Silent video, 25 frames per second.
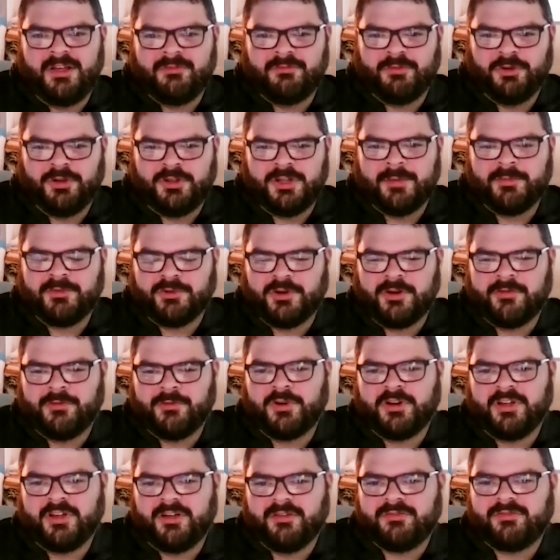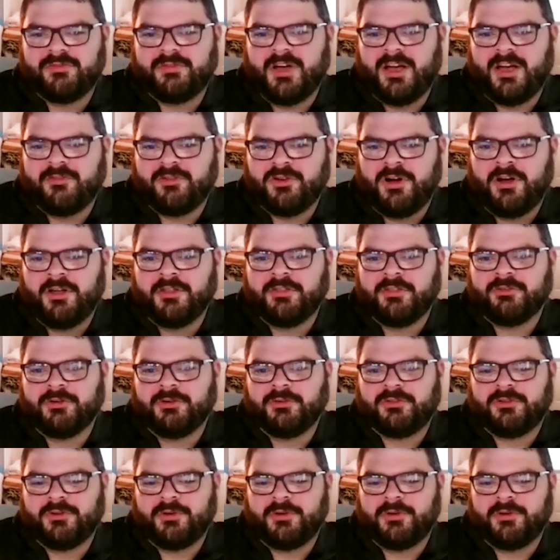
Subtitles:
and really observe what I've gone through.